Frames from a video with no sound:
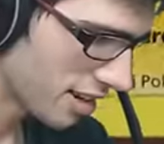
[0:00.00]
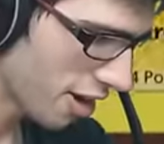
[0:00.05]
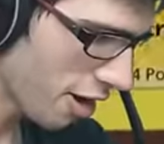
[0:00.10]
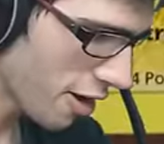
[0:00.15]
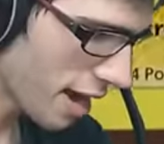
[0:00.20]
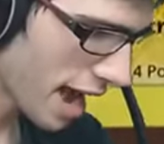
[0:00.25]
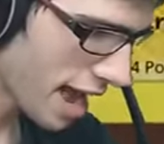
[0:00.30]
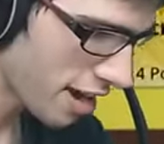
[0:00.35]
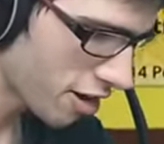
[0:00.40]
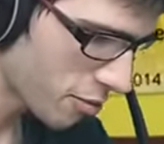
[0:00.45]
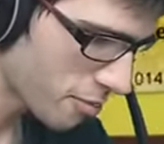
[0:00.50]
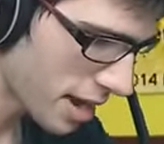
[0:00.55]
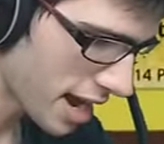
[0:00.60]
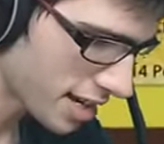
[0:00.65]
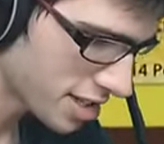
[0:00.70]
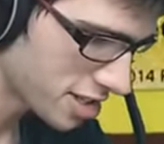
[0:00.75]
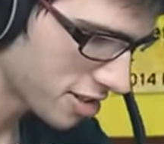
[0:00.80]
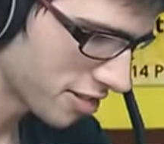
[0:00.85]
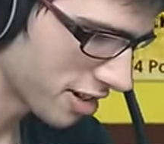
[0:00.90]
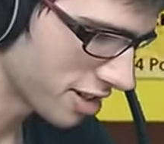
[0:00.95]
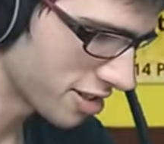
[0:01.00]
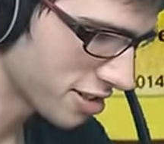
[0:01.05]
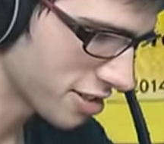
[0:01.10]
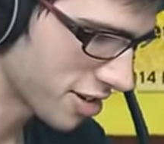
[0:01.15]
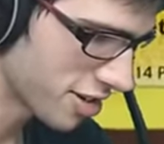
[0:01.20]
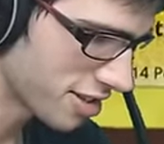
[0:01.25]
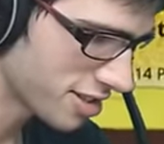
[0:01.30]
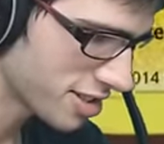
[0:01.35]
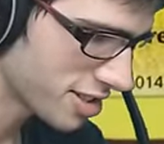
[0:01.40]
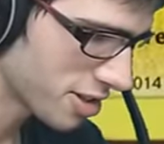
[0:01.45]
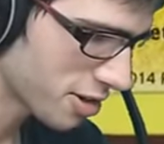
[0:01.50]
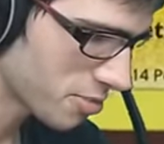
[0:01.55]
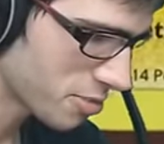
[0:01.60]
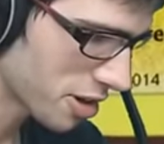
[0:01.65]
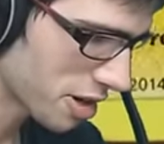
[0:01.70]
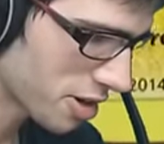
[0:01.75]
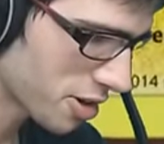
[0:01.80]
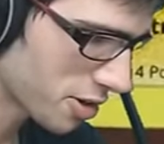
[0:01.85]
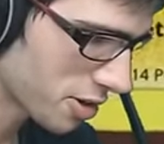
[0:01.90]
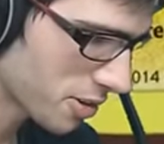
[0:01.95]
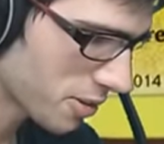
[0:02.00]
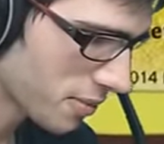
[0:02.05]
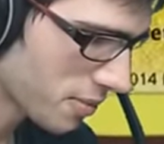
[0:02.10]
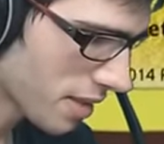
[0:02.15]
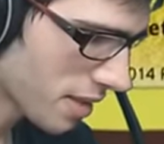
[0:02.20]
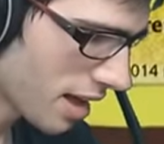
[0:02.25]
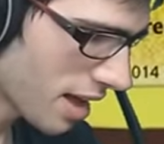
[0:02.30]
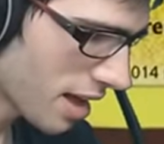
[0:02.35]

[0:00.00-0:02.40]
No hate on Patchy Risu, it's still pretty cool.